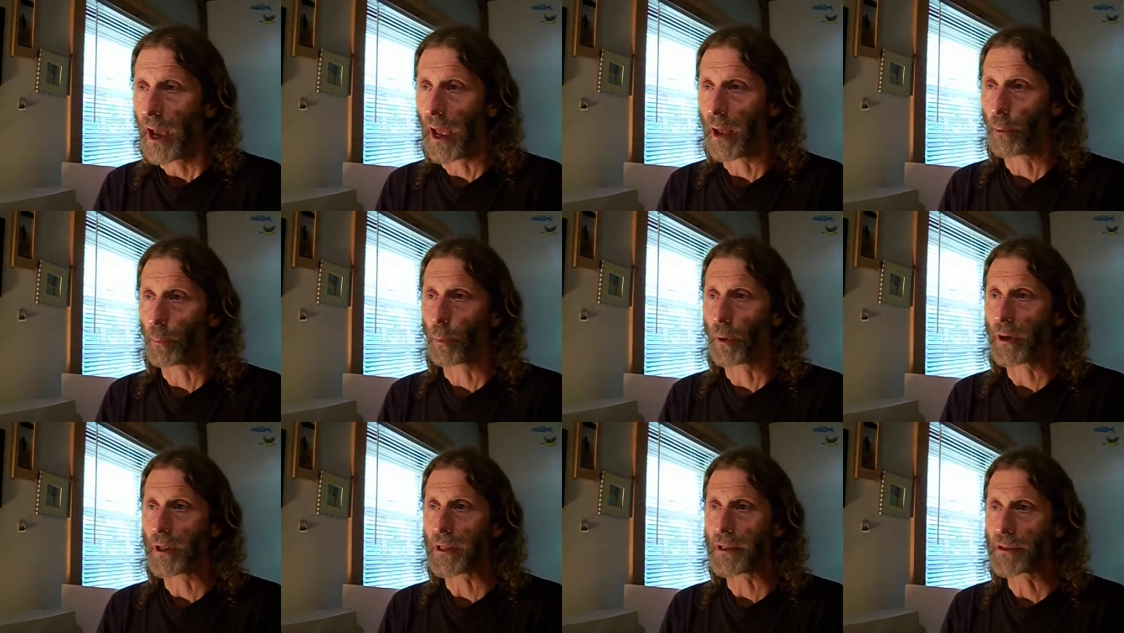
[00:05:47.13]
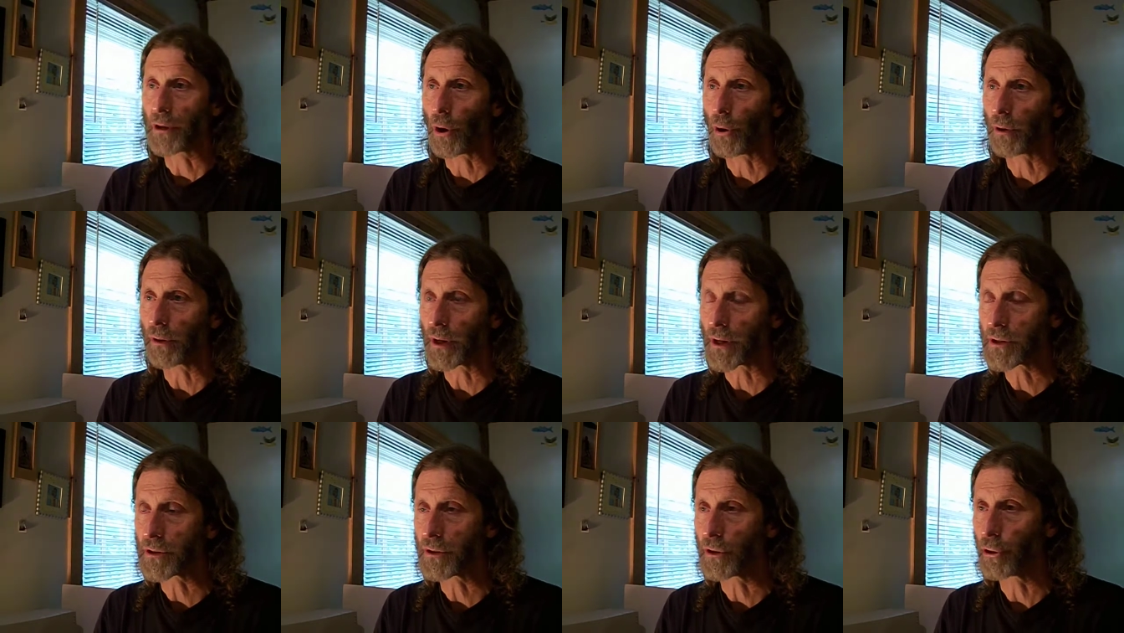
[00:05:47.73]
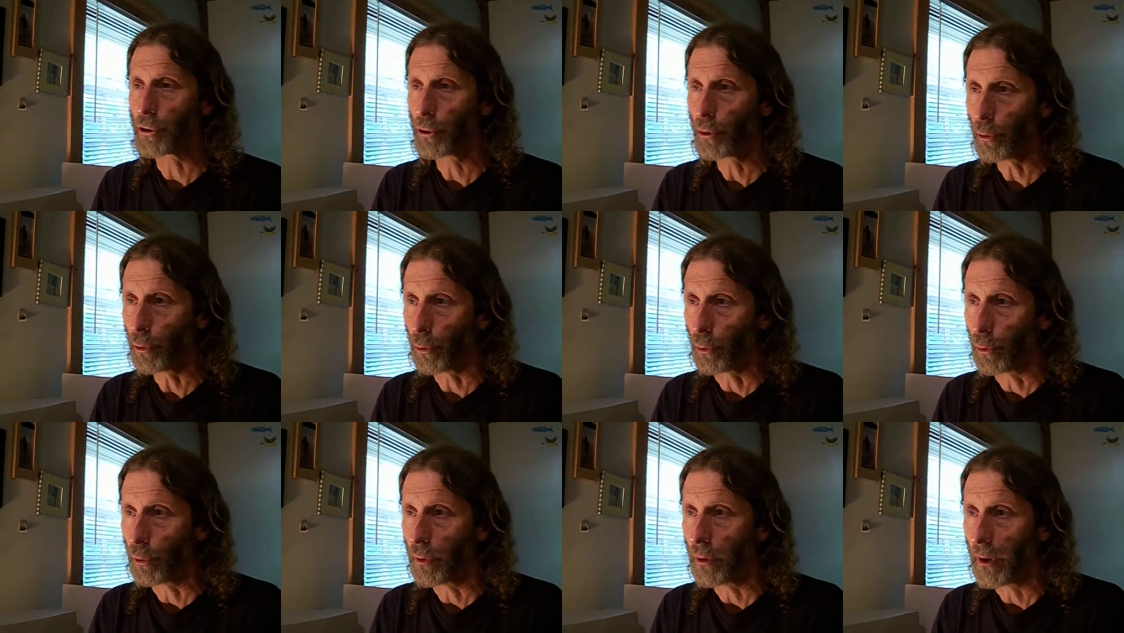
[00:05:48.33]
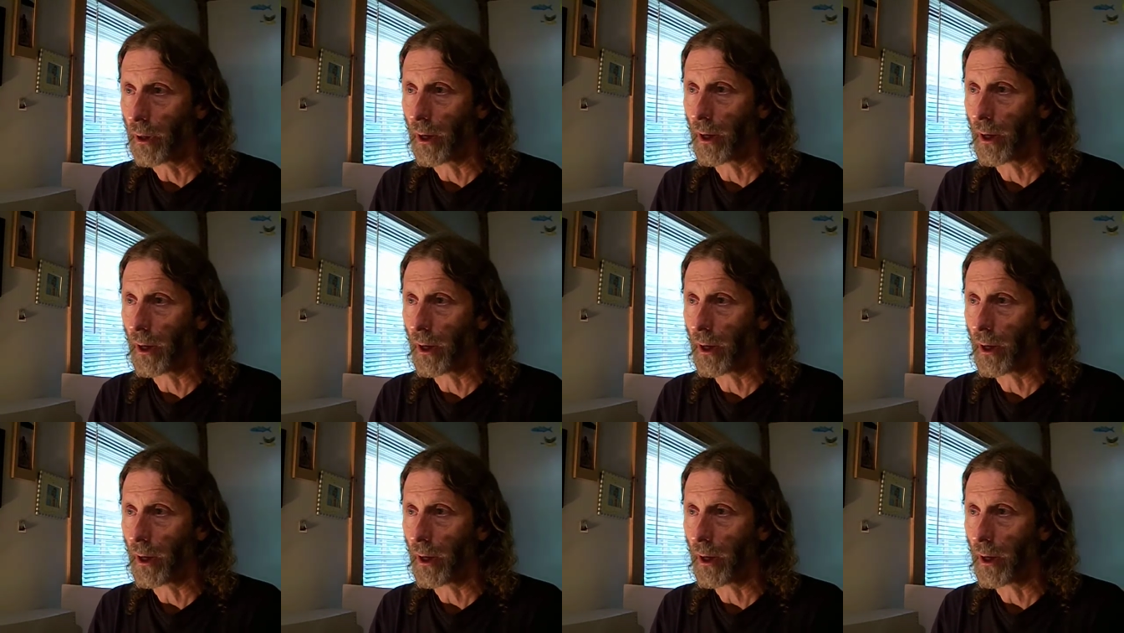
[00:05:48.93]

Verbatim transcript: and what he told us to do,